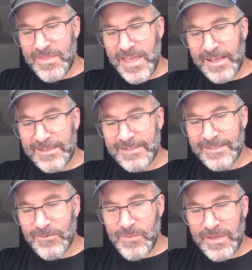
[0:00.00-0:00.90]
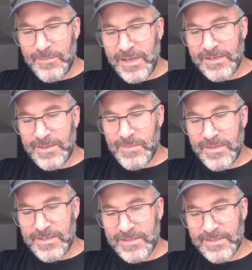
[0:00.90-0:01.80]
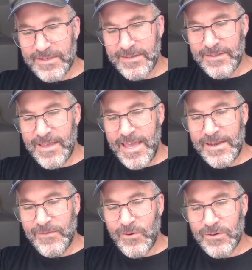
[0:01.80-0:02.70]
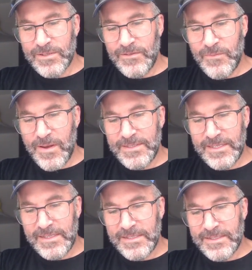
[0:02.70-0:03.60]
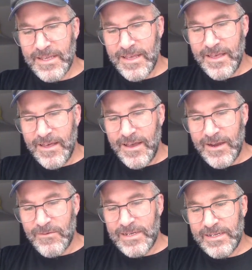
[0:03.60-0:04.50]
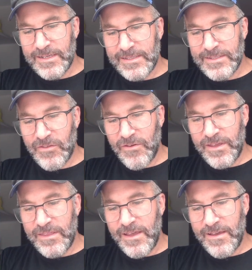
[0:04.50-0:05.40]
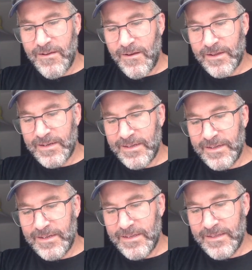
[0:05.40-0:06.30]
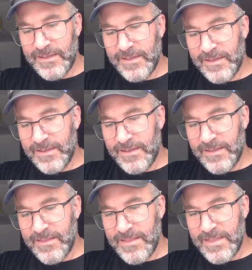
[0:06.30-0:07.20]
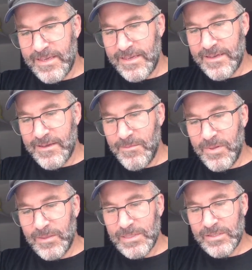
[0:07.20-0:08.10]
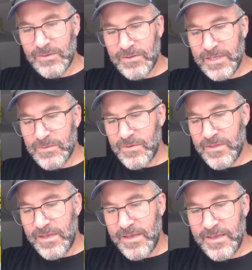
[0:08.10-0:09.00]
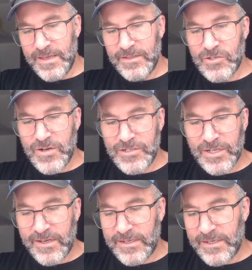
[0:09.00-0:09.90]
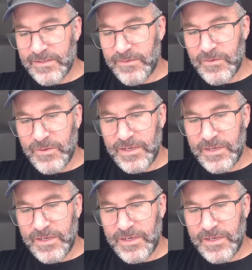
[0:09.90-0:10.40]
things that were picked up by this. And of course, you've probably seen these. I really like these three, the Arcanine, the Bulbasaur. These were the illustration contest from